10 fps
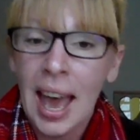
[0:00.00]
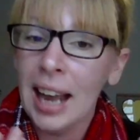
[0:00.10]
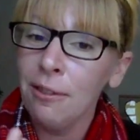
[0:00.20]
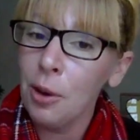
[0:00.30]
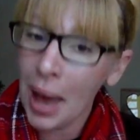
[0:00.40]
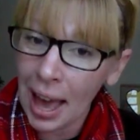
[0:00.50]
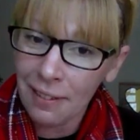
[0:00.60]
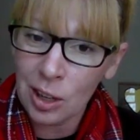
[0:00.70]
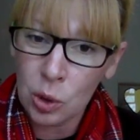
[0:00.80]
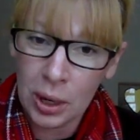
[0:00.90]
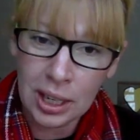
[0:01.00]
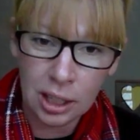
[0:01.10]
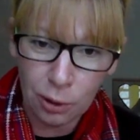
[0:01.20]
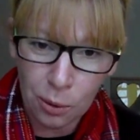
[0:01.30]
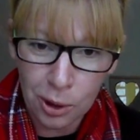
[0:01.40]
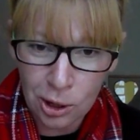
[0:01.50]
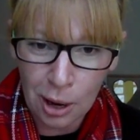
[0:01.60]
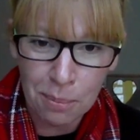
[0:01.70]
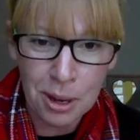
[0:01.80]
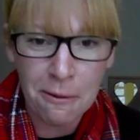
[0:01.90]
And if you haven't joined us for
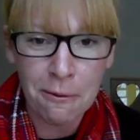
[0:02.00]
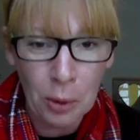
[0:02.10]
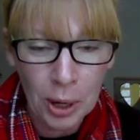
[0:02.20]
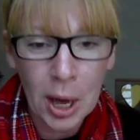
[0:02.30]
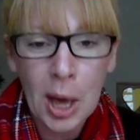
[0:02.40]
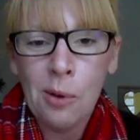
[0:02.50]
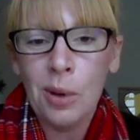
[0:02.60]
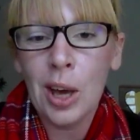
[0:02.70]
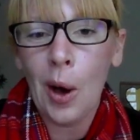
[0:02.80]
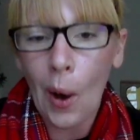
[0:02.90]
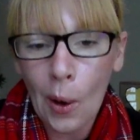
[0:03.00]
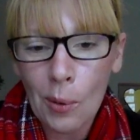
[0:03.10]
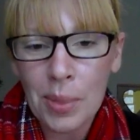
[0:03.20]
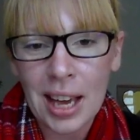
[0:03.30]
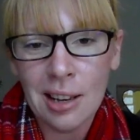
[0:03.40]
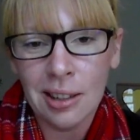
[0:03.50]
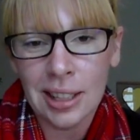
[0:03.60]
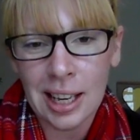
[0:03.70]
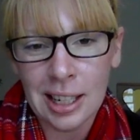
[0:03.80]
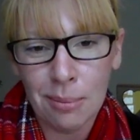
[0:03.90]
worship before, we hope that you'll
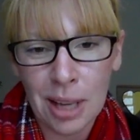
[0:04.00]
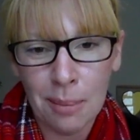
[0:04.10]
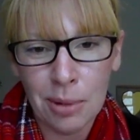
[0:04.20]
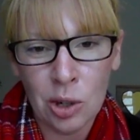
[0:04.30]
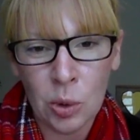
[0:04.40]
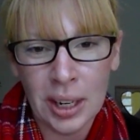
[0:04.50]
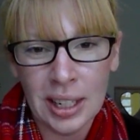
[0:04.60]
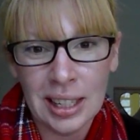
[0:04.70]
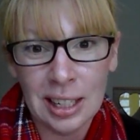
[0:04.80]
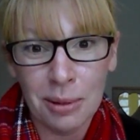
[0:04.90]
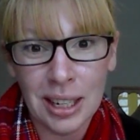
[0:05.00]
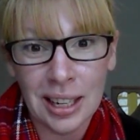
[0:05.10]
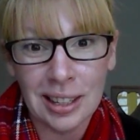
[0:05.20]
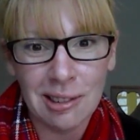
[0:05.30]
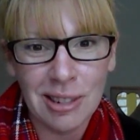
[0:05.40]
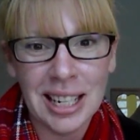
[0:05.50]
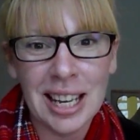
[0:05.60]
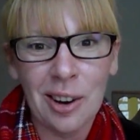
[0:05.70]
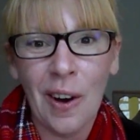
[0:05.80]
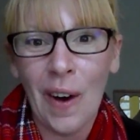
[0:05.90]
take some time to join us this weekend so you can
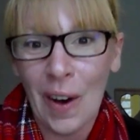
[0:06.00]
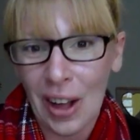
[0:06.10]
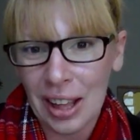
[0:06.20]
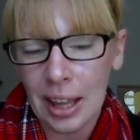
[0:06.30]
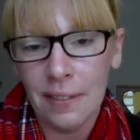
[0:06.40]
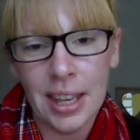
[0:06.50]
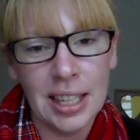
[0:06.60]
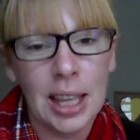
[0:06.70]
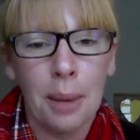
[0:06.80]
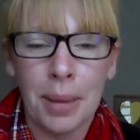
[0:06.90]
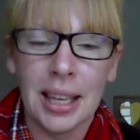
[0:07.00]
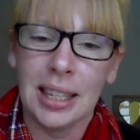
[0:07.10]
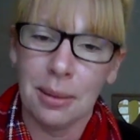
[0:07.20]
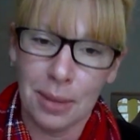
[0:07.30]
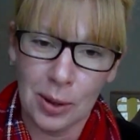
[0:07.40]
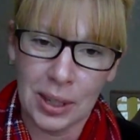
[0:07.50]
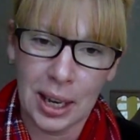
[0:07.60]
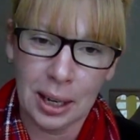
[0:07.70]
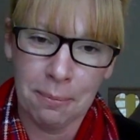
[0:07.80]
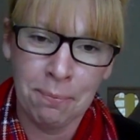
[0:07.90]
hear all of this amazing
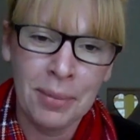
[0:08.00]
music.